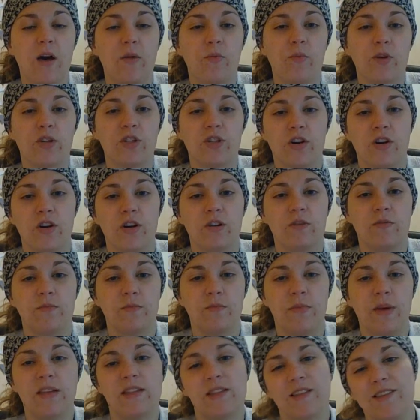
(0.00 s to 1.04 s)
which are
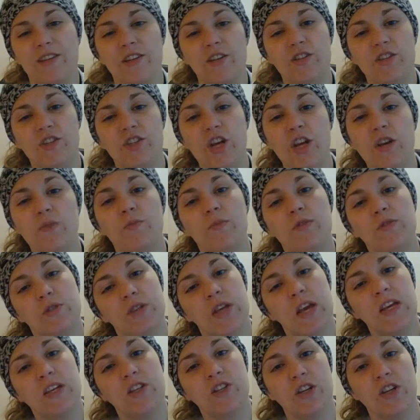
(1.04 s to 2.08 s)
basically gen
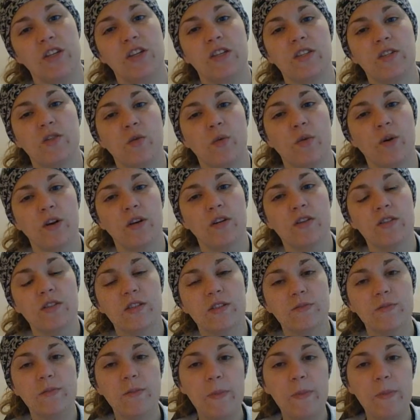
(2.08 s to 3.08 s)
mutation disorders.